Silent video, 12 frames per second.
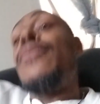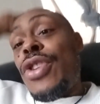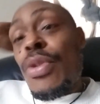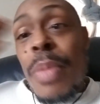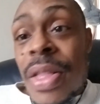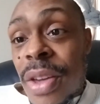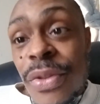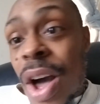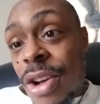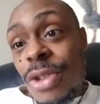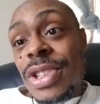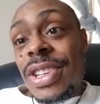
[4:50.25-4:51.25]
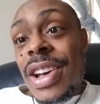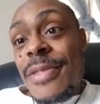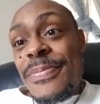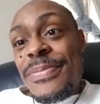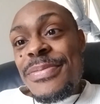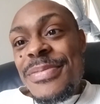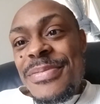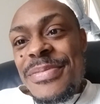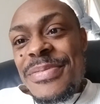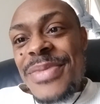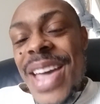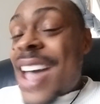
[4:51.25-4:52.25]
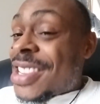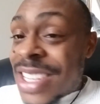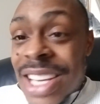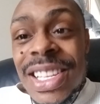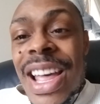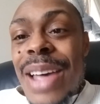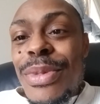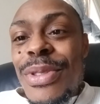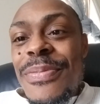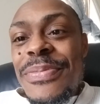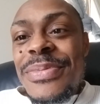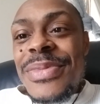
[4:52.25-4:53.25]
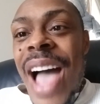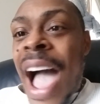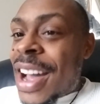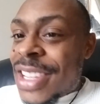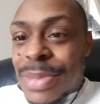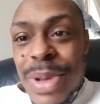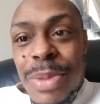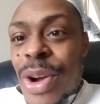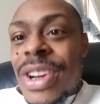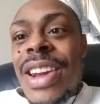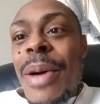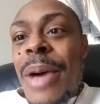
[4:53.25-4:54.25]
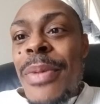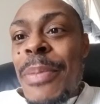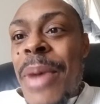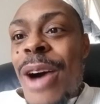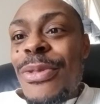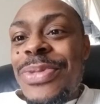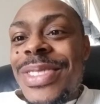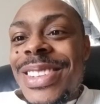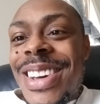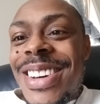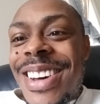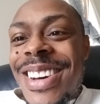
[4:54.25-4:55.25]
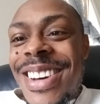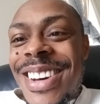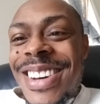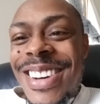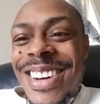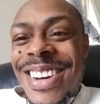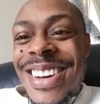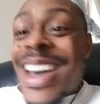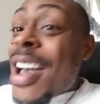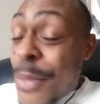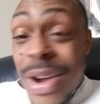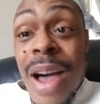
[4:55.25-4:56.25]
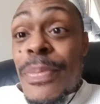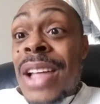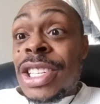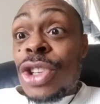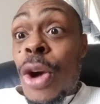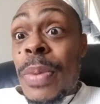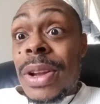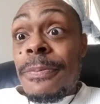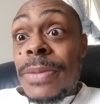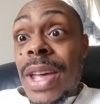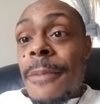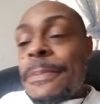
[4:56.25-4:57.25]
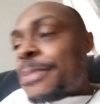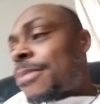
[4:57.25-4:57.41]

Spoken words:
of you motherfuckers, okay? It's a disclaimer. I could just be running out of my mouth. But I'm not stupid, okay?